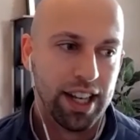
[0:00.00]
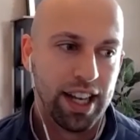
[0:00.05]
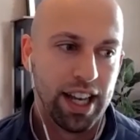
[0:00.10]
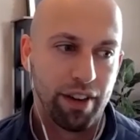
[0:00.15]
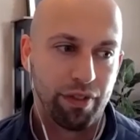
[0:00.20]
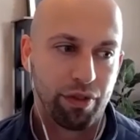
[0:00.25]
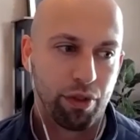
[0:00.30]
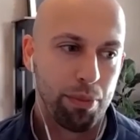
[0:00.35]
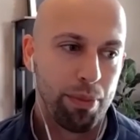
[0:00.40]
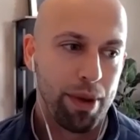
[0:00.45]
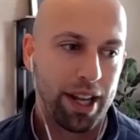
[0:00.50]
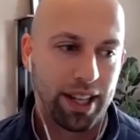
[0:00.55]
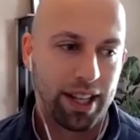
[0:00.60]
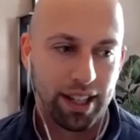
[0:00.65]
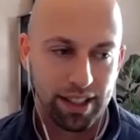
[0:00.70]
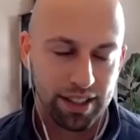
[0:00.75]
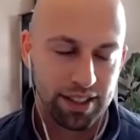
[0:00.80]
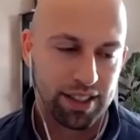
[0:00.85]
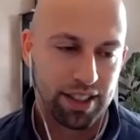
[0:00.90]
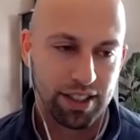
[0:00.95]
And if we're
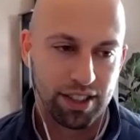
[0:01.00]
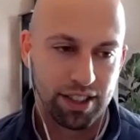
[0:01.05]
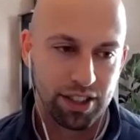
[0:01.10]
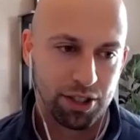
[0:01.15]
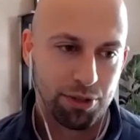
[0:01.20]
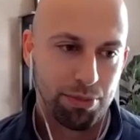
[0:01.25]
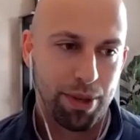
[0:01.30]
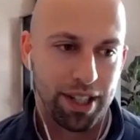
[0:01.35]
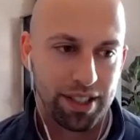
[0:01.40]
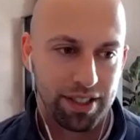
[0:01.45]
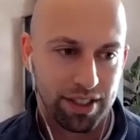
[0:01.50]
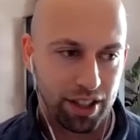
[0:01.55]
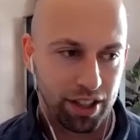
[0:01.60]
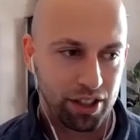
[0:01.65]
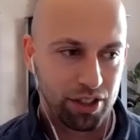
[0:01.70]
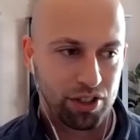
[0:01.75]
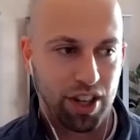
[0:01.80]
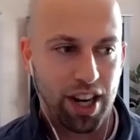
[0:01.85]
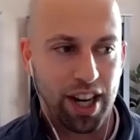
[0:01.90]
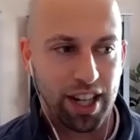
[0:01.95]
making decisions based on
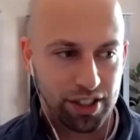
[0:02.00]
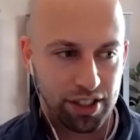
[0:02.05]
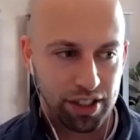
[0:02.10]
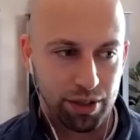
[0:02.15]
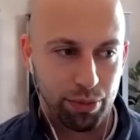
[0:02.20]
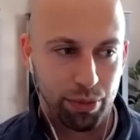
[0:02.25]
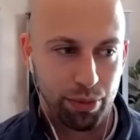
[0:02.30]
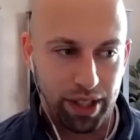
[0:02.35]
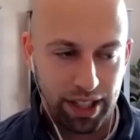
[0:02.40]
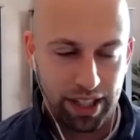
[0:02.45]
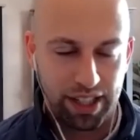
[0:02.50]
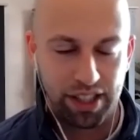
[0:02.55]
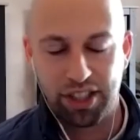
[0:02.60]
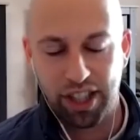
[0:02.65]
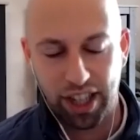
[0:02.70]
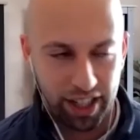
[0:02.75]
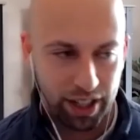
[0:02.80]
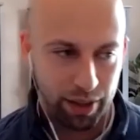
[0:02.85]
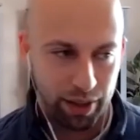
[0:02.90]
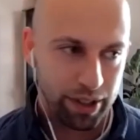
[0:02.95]
contraction, we need to
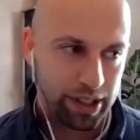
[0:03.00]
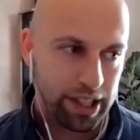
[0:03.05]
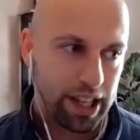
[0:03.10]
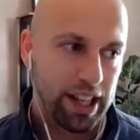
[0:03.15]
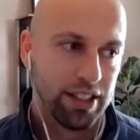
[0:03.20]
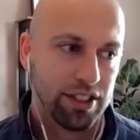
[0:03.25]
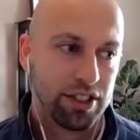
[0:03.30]
check in with that.